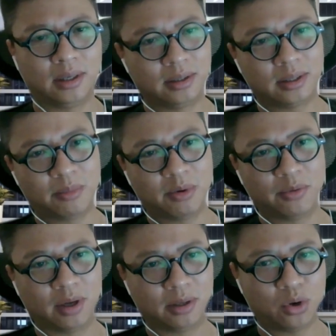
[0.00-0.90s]
some of
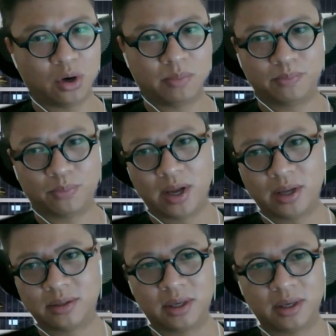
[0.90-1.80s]
the top
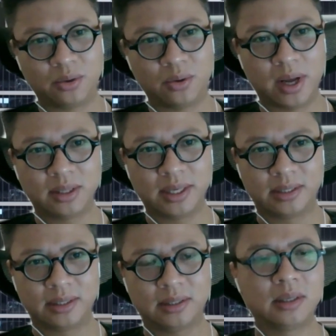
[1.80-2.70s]
brands in United
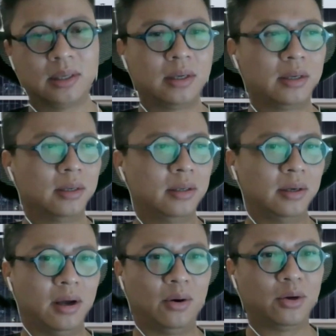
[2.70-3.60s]
States,
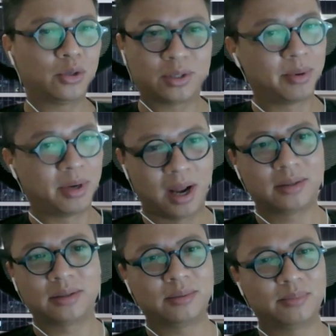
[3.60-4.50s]
also some in
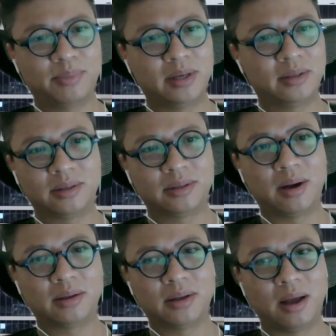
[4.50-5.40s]

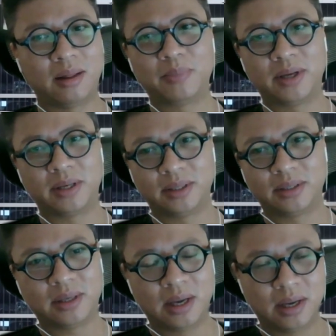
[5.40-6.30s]
other
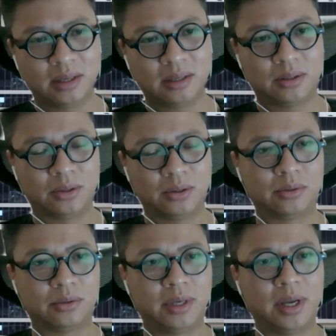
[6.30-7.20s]
places.
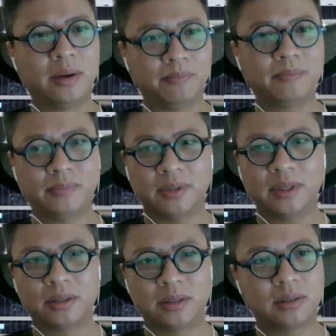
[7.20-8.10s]
So yeah,
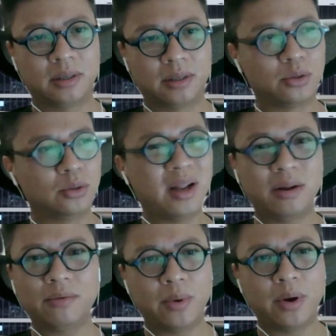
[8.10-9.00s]
it's good,
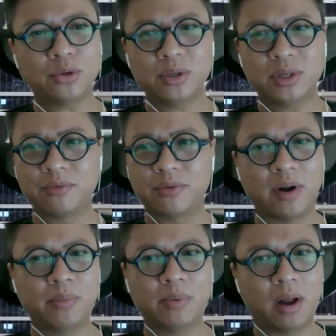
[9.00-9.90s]
and we also
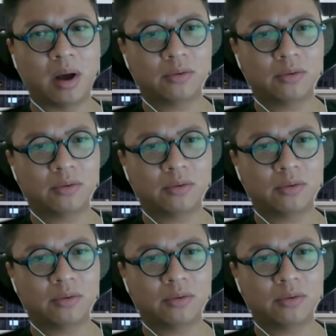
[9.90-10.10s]
developed a lot